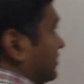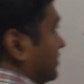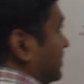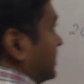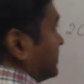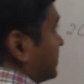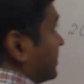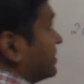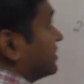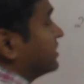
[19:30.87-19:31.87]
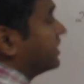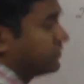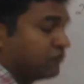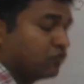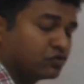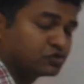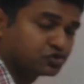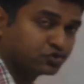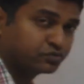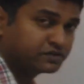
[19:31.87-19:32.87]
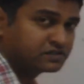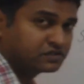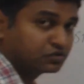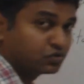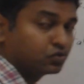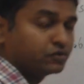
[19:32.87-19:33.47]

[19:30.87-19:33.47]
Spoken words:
is that the net force should be zero.